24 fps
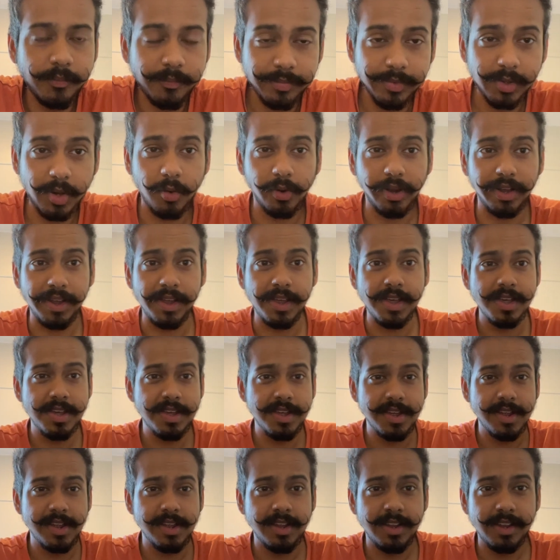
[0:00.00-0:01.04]
Okay,
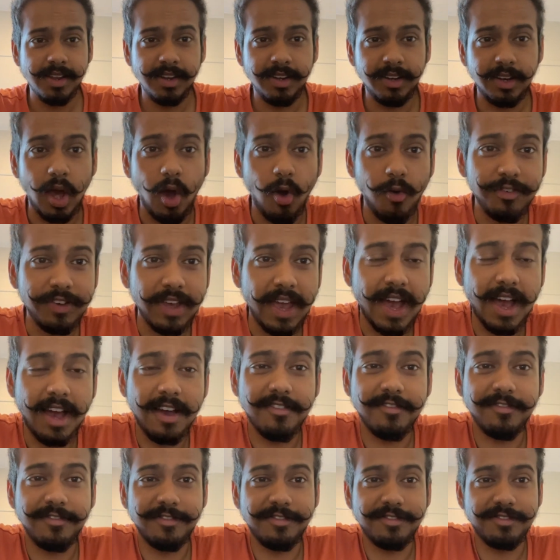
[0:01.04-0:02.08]
now we
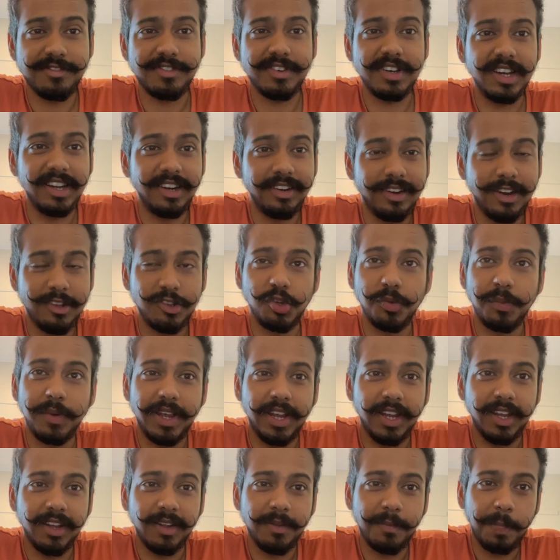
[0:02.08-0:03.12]
have
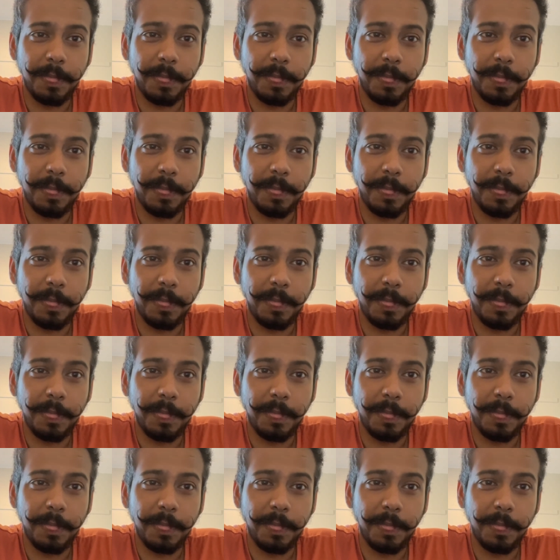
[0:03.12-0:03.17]
resume.